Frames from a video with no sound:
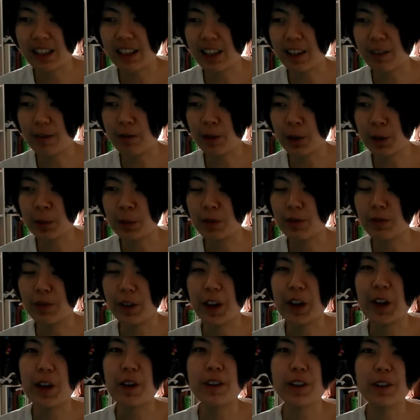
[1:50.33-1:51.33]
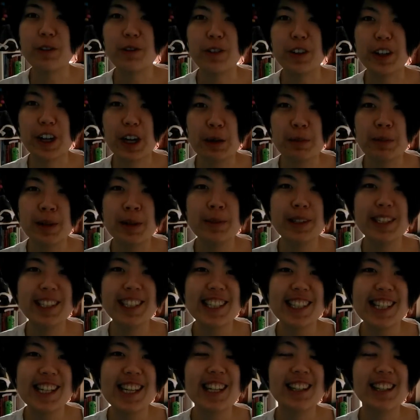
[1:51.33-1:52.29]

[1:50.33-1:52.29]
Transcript: I film the video and I forget about my tea,